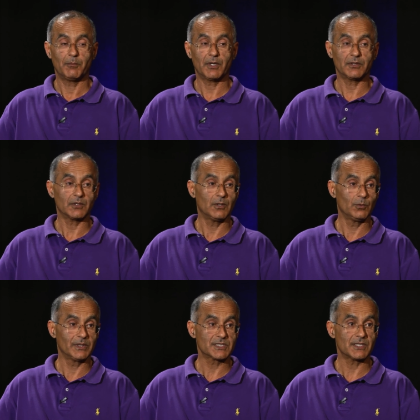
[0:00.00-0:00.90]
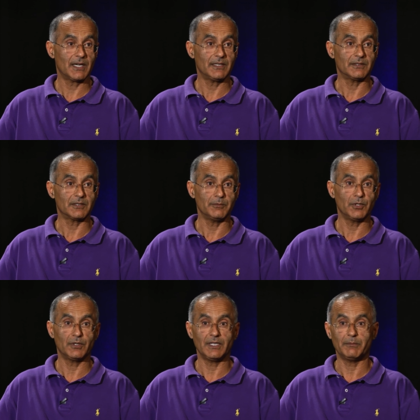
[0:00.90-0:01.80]
but on the goodwill side and the
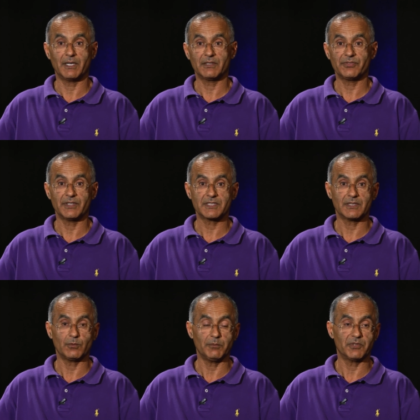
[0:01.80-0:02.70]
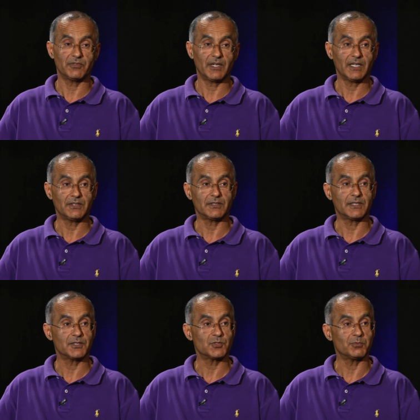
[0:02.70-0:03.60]
community benefits that we provide to the
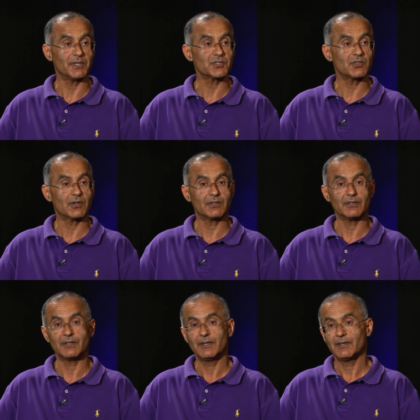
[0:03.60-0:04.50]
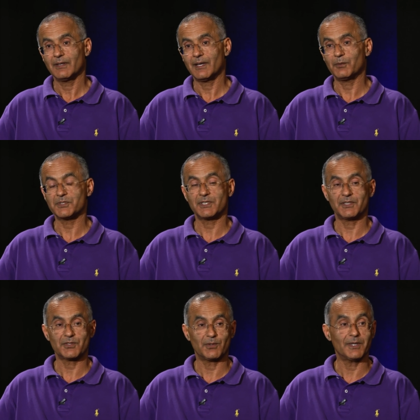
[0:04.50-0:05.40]
kids who play soccer, I would
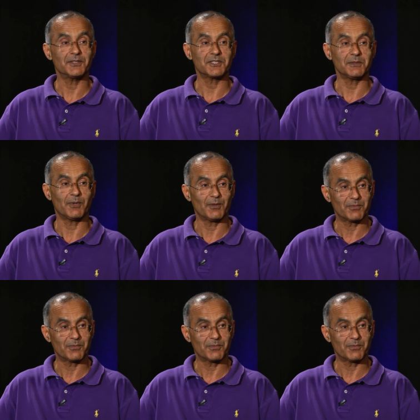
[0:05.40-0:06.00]
say it's horrendously